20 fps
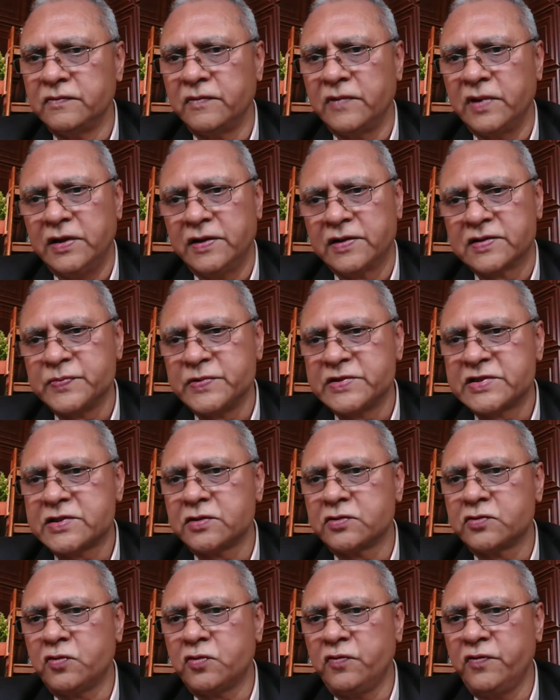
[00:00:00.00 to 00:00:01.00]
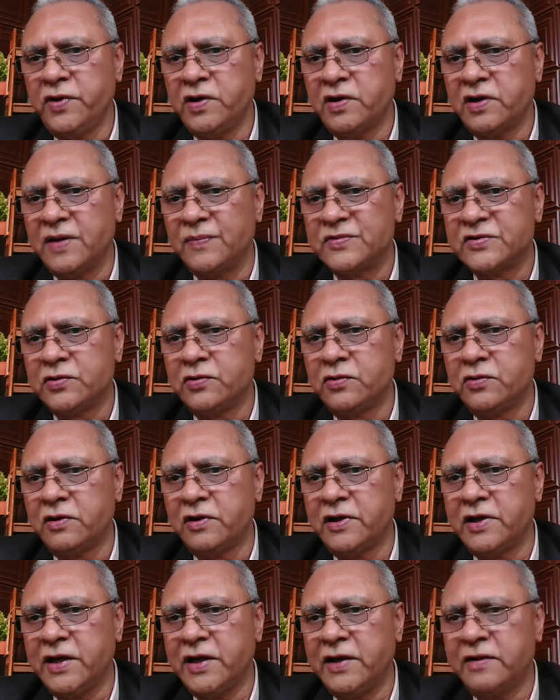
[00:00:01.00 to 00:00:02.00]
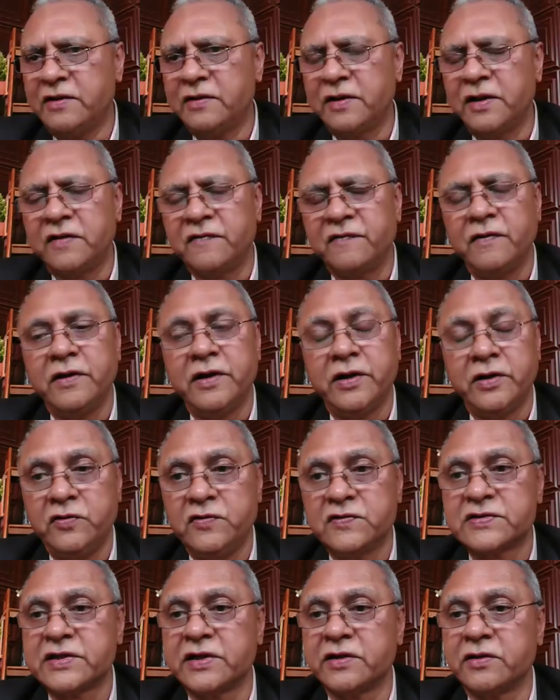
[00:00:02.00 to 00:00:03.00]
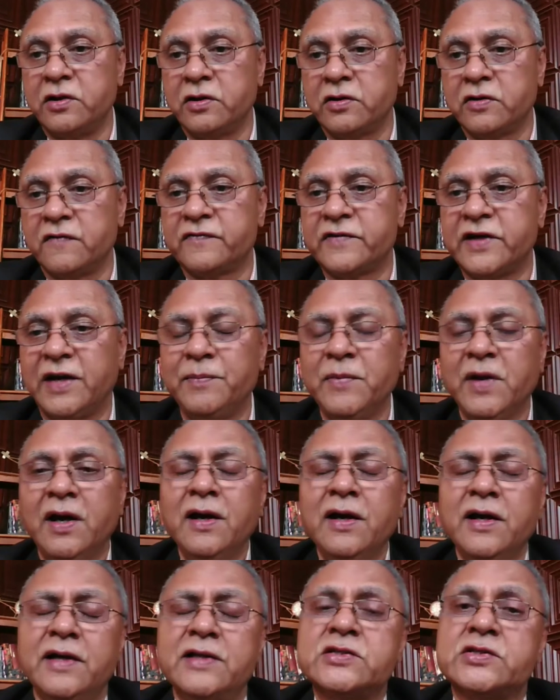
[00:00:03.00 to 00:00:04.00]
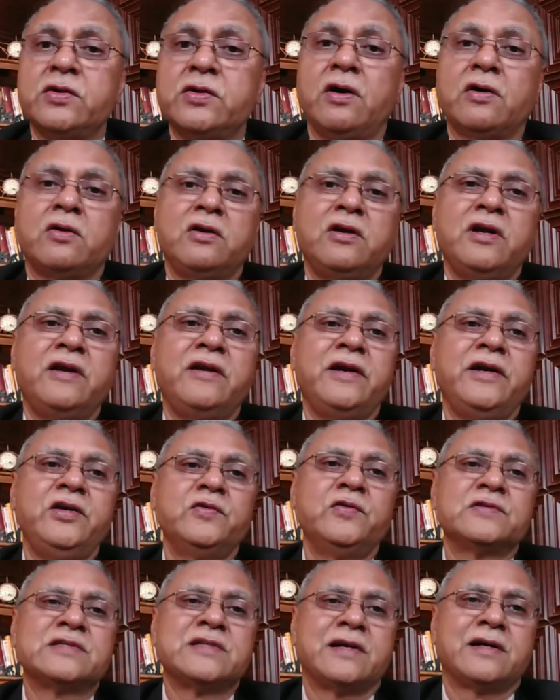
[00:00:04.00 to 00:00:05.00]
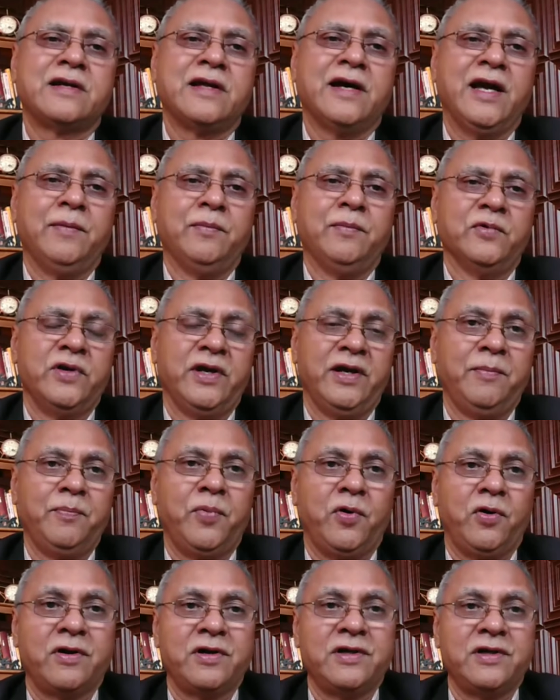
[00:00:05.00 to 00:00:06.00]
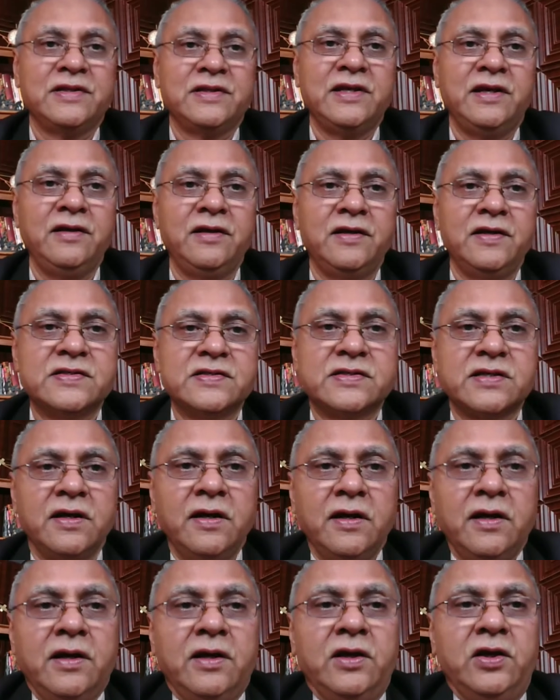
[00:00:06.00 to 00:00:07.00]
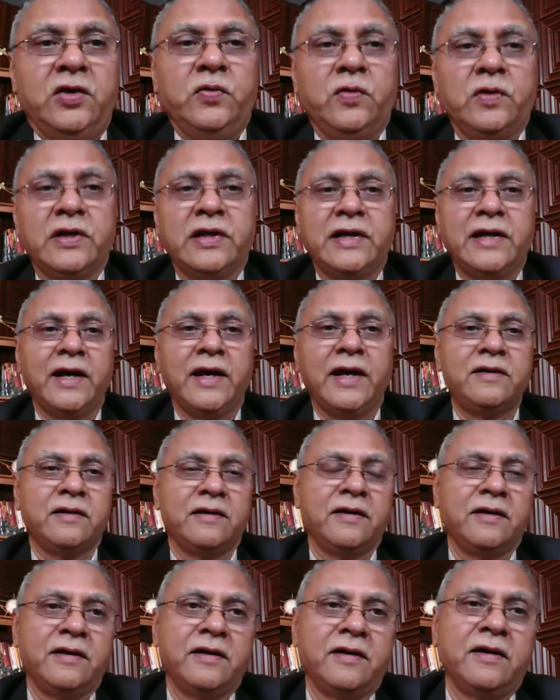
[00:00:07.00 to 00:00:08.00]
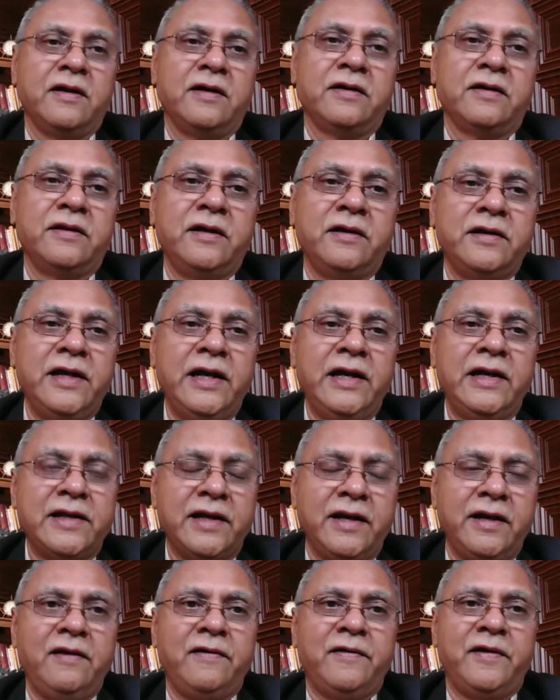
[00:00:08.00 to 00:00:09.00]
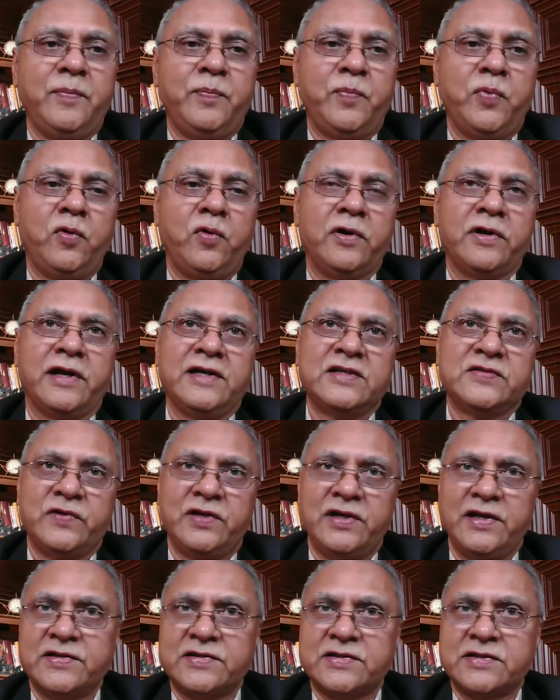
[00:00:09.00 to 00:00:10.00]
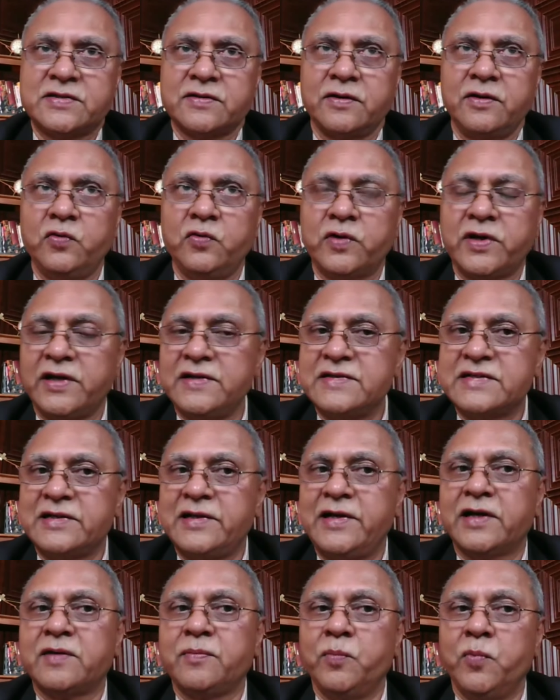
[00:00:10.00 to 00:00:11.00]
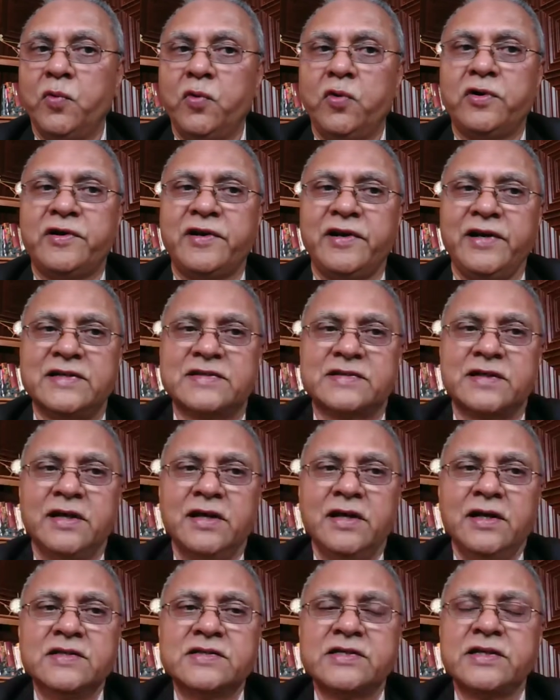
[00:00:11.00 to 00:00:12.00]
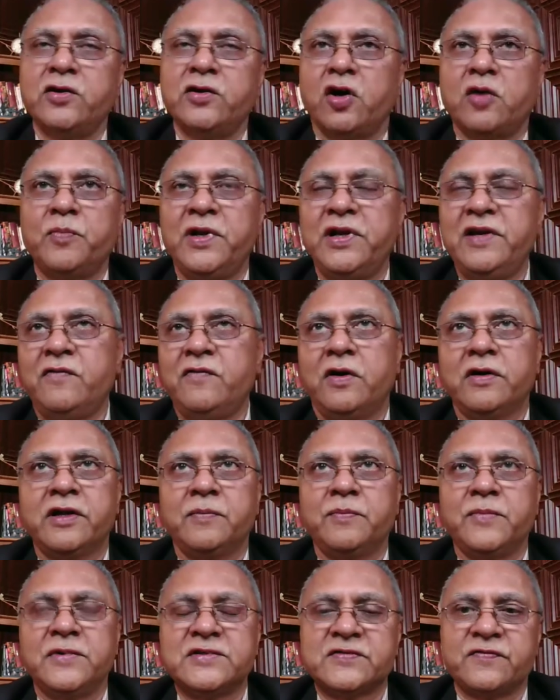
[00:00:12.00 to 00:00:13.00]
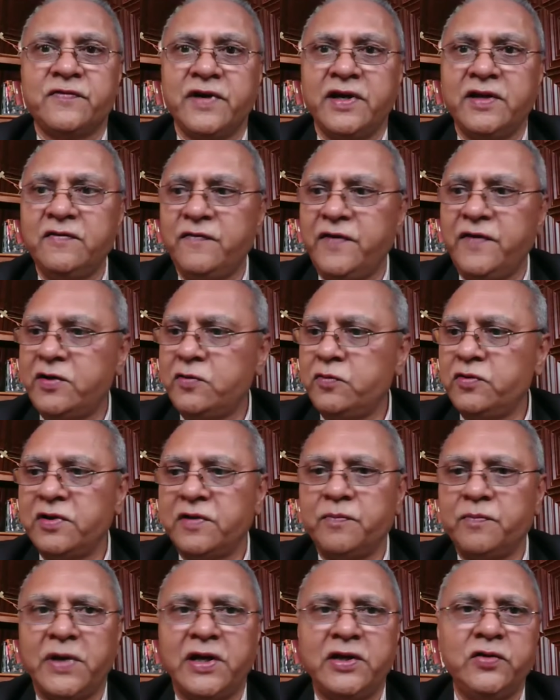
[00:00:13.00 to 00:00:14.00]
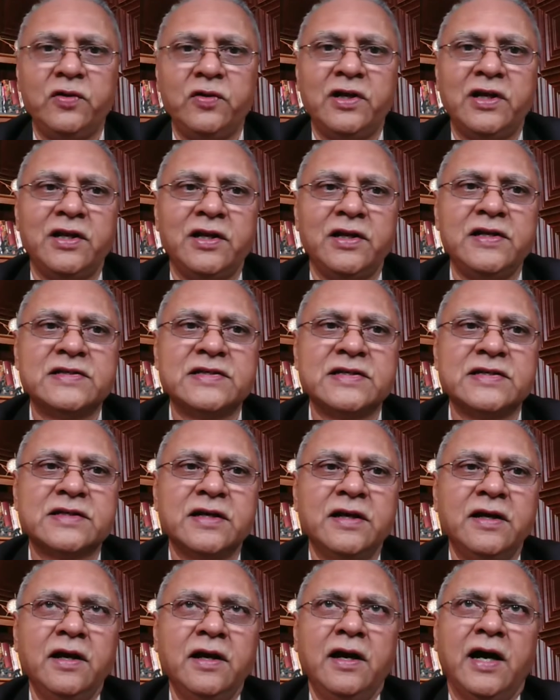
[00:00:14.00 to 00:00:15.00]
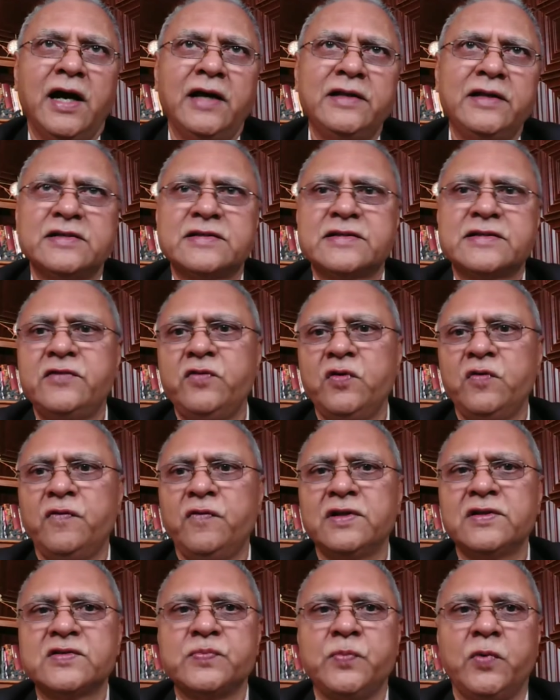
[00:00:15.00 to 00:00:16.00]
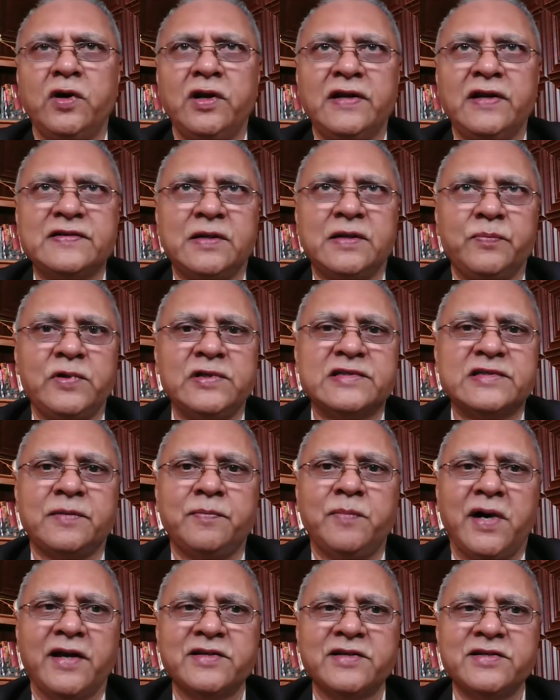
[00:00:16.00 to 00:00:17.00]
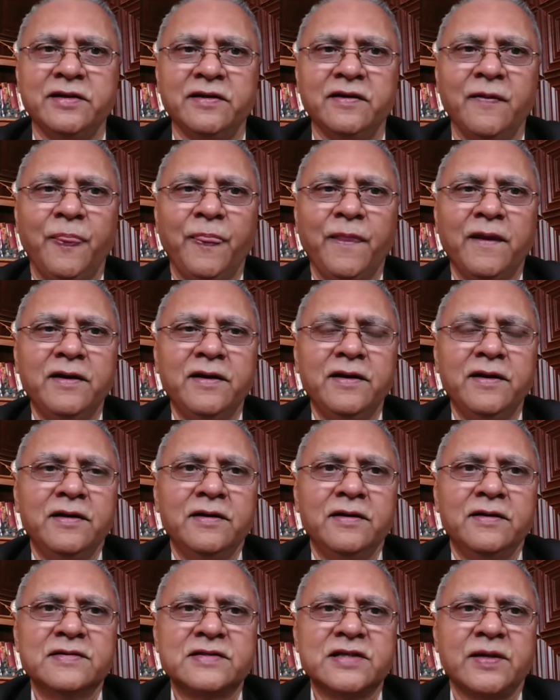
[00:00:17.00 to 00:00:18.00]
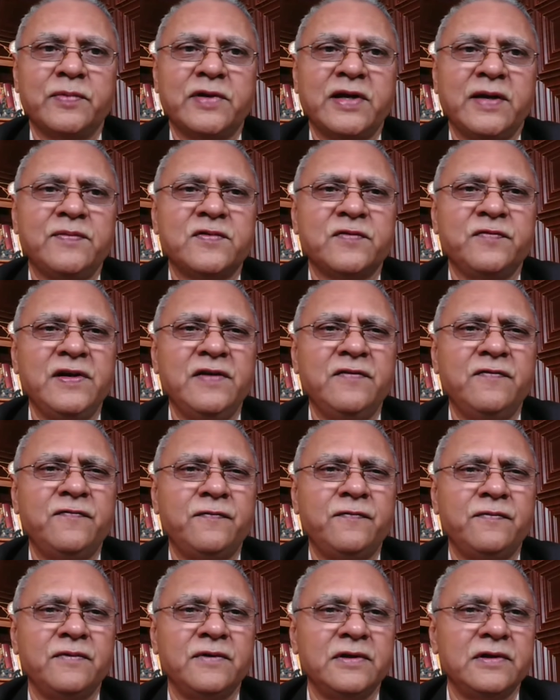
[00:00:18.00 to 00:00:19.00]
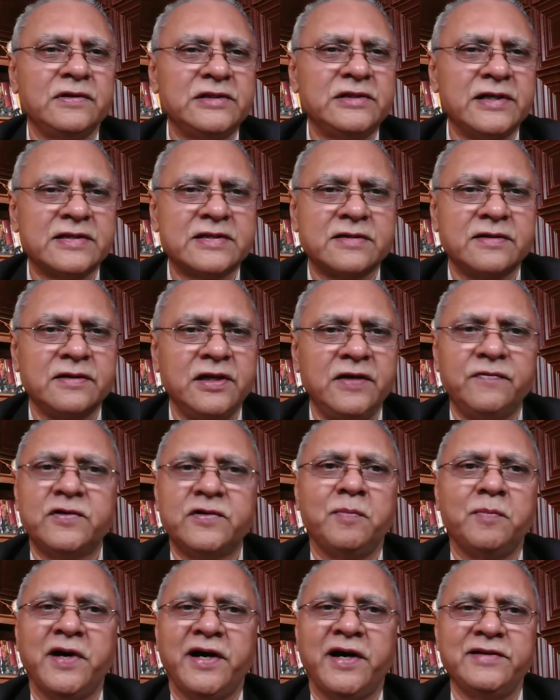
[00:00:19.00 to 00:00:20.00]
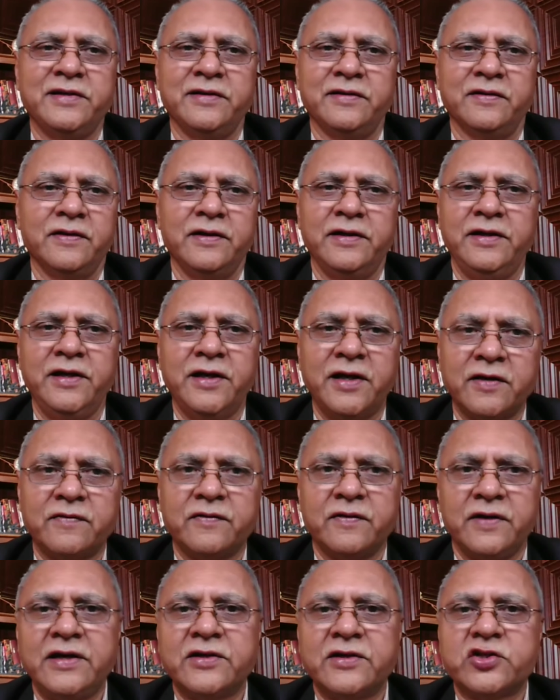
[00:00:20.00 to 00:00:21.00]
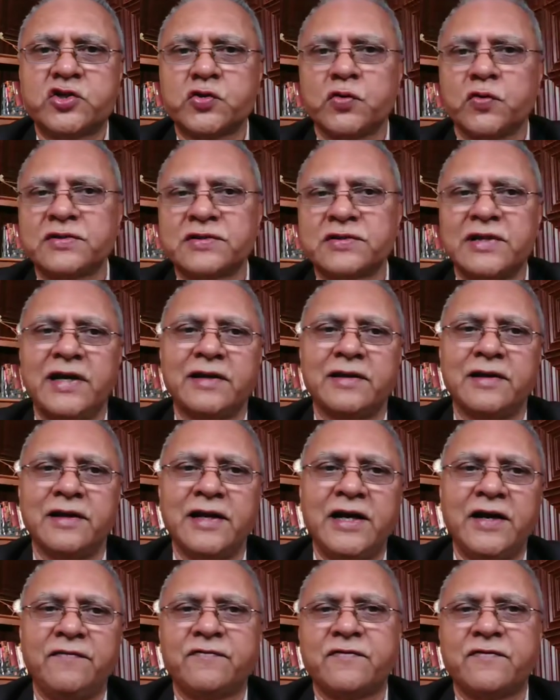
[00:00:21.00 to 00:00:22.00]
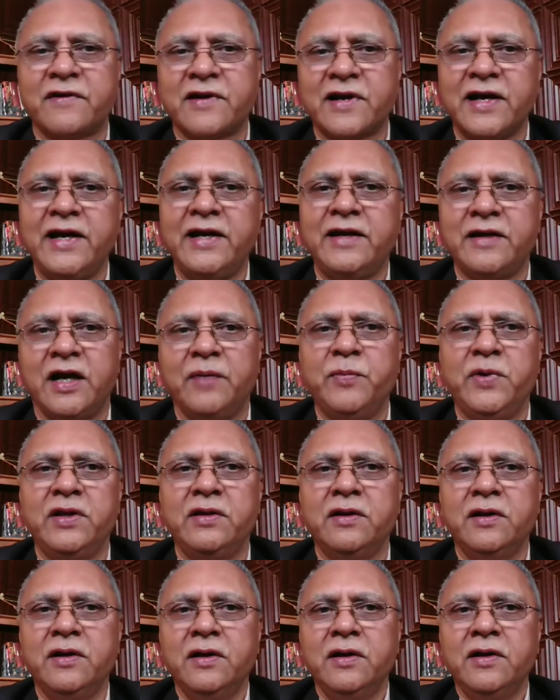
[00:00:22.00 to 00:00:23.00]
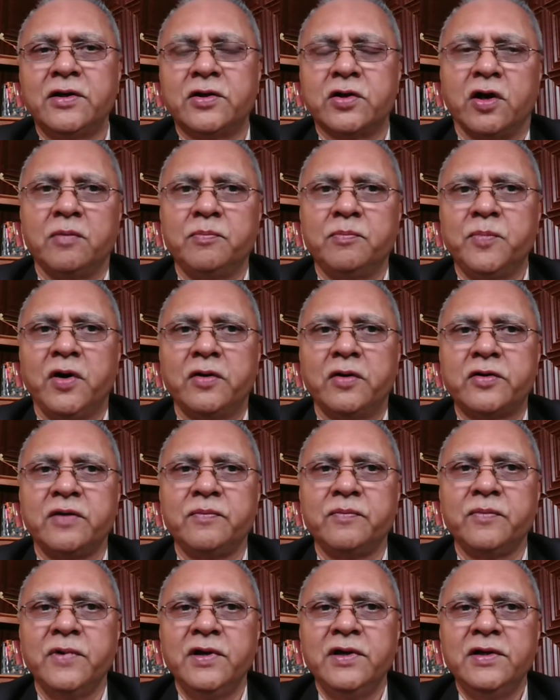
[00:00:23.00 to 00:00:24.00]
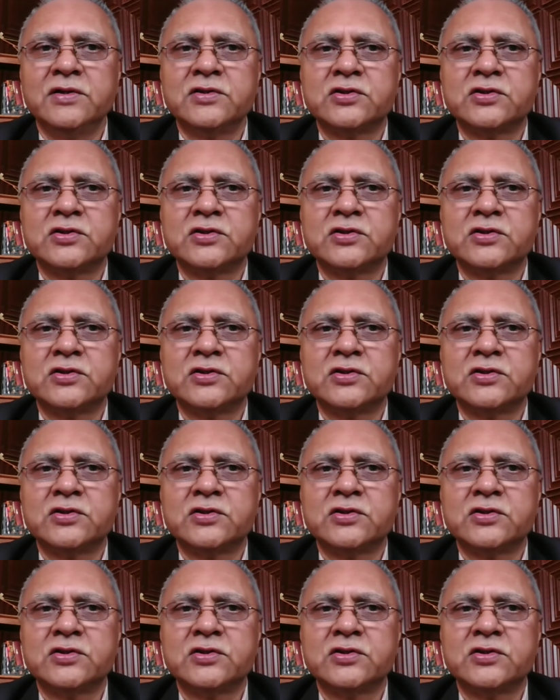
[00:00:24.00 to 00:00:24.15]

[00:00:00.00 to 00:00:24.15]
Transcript: Yes, Mr. Dhruv, you are absolutely right. It will reduce a lot of time. It's not only reduce the time. The important thing is you'll get the detailed report as well as you can select more traits. See, normally what happens when we do the manual analysis, I just give you one small example, say margin. Sometimes we just leave the margin. Here it shows like left, right, I mean top, bottom.